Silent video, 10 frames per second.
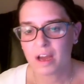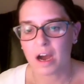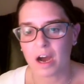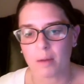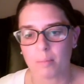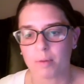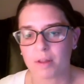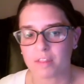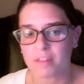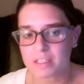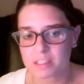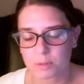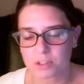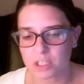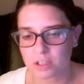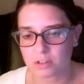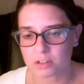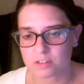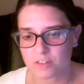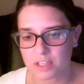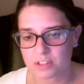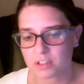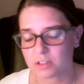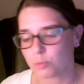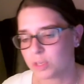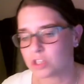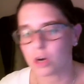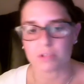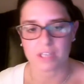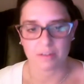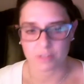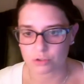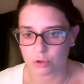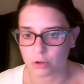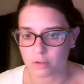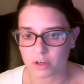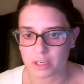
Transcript: But this particular sphincter, we don't have control over.